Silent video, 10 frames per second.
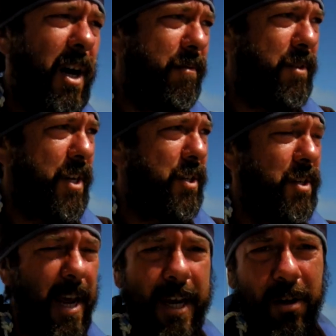of
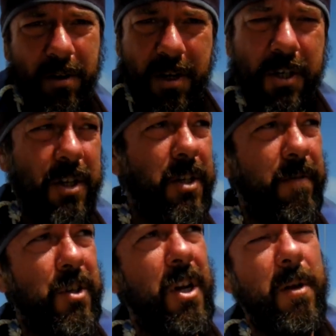distance, angular distance
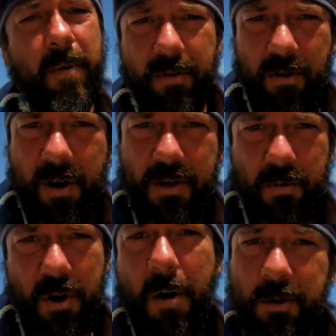of the sun above the
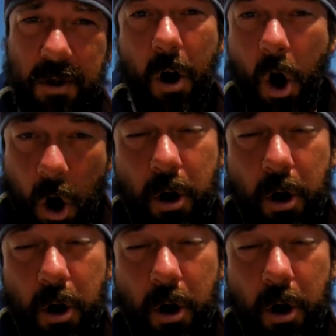horizon, was